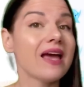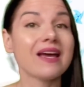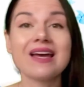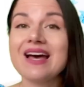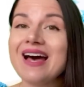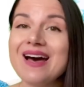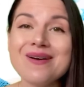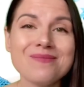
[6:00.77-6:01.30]

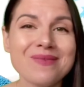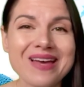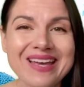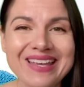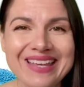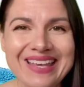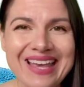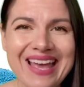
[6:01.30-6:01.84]
Come
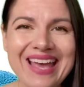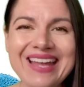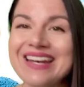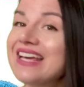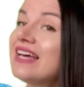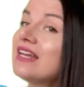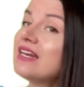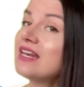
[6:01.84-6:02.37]
again
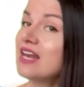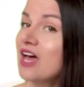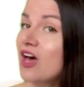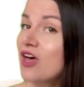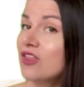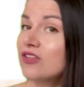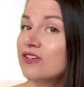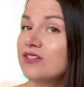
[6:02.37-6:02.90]

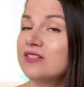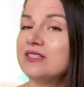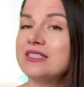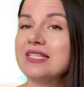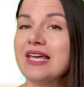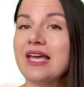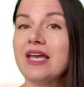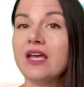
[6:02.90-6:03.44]
another
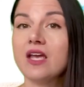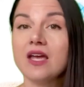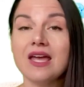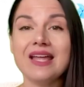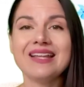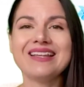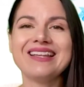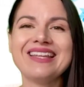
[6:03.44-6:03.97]
day.
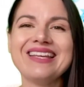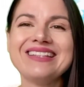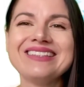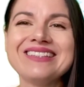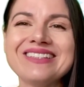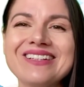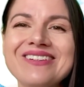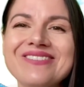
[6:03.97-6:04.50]
Little